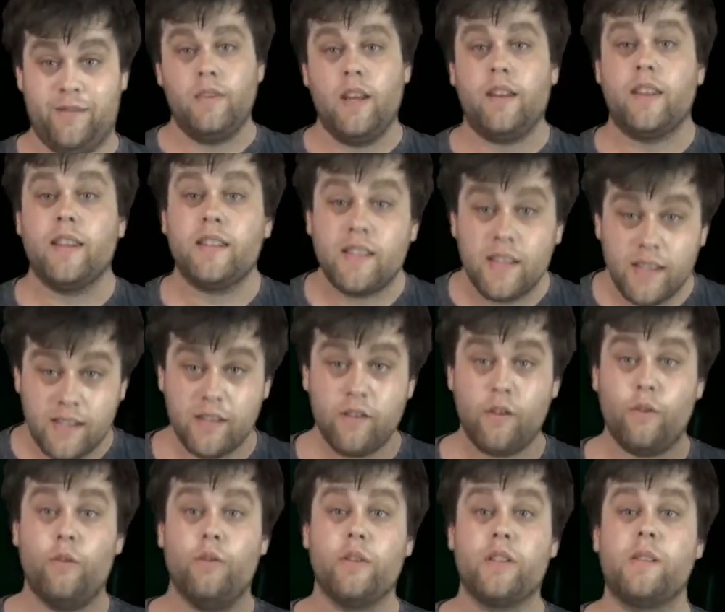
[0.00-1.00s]
Now, this is an
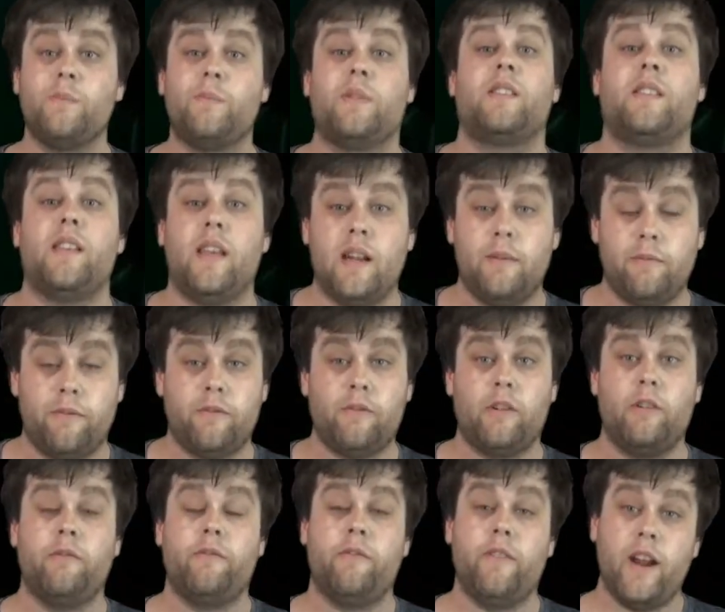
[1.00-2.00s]
awesome setup for
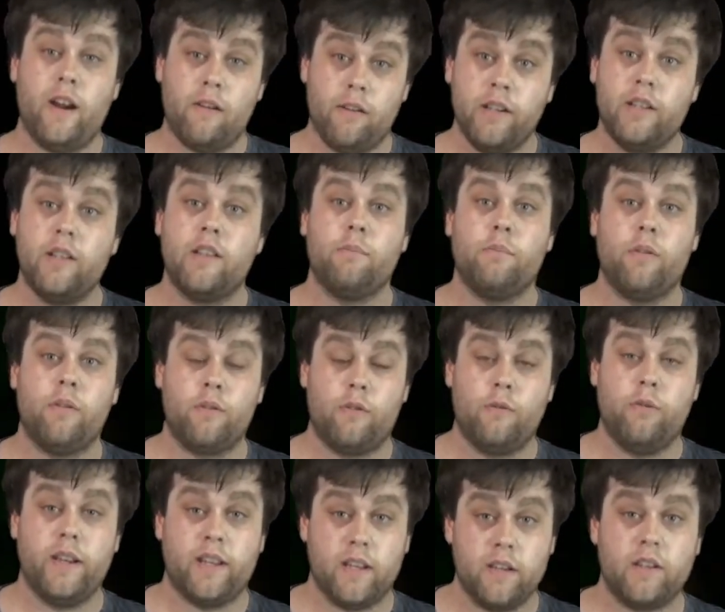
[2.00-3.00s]
a very
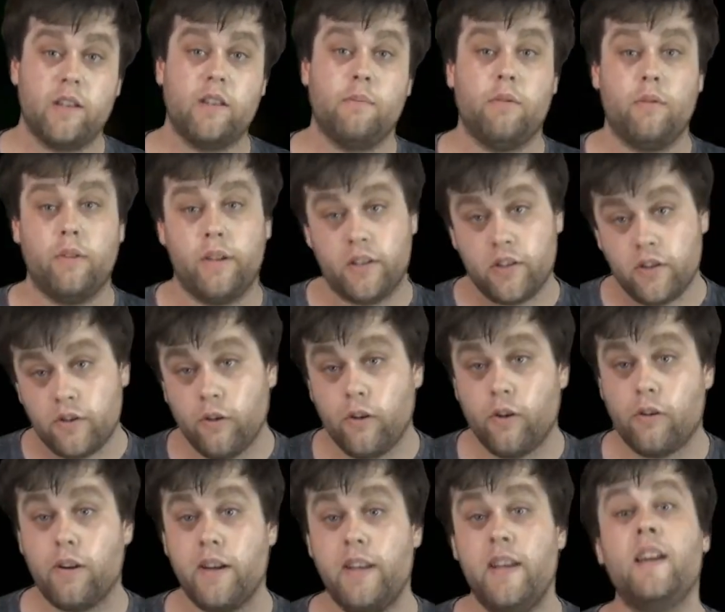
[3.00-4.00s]
quick and to the point
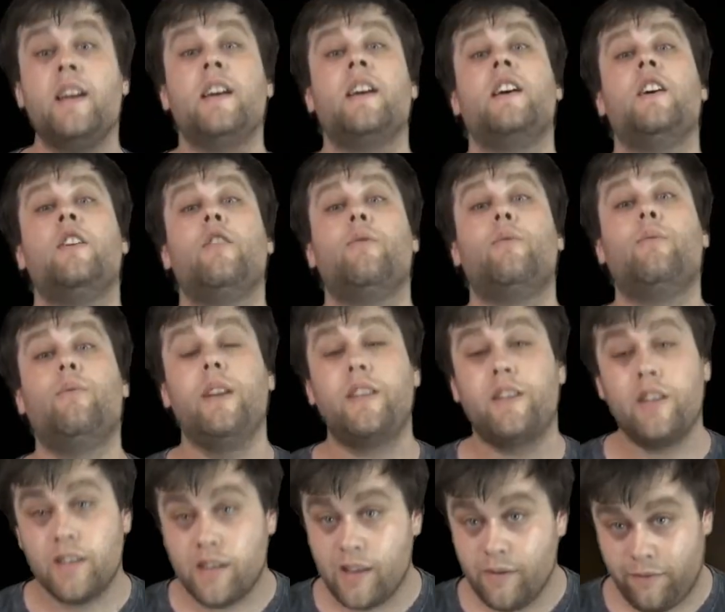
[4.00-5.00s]
story,
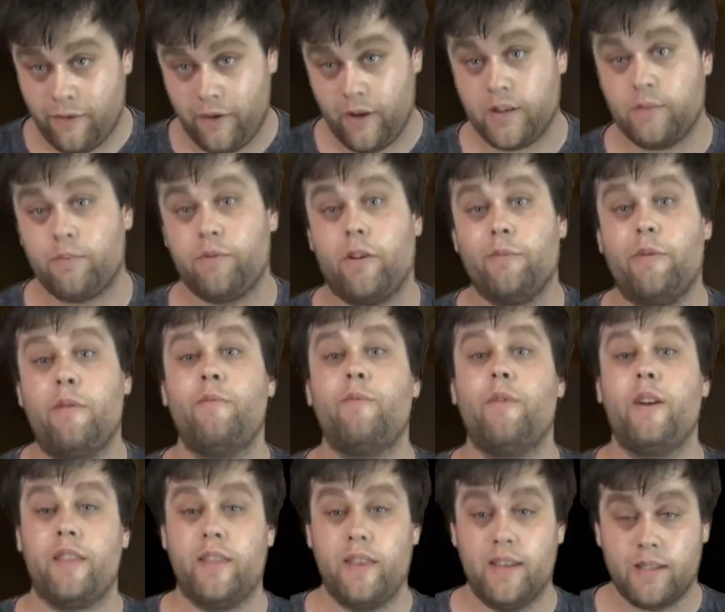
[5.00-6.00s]
which is the first problem
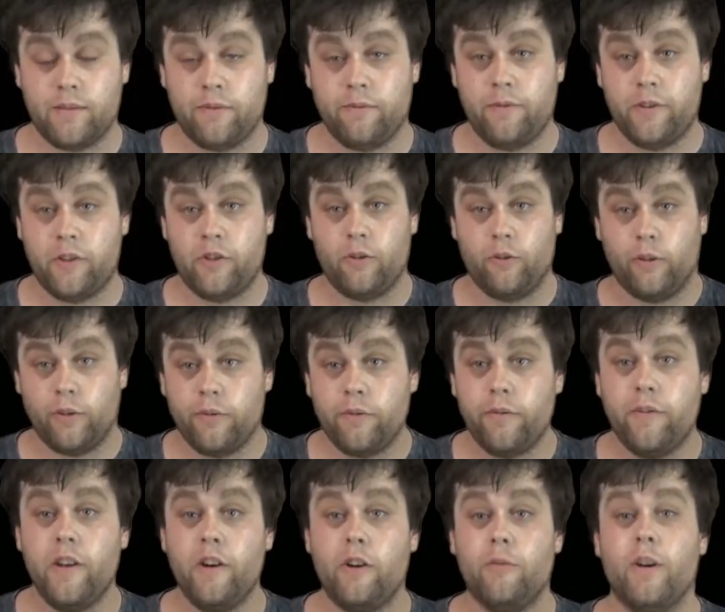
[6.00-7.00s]
with this short
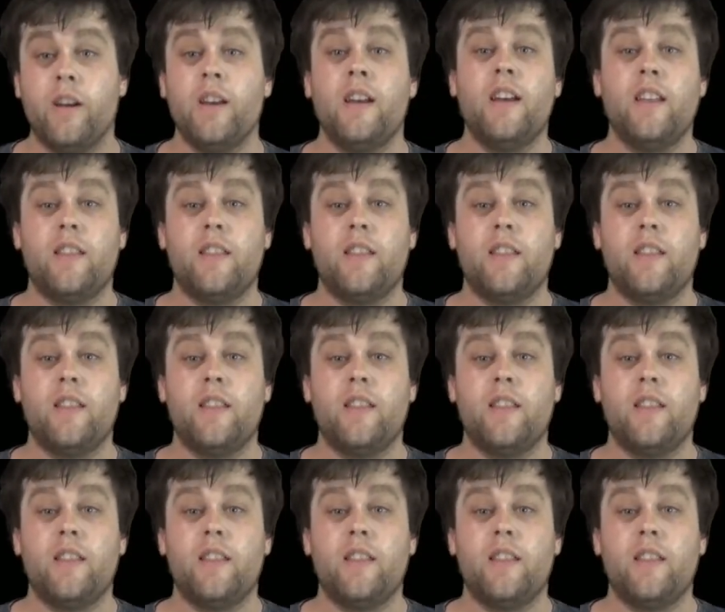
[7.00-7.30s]
film.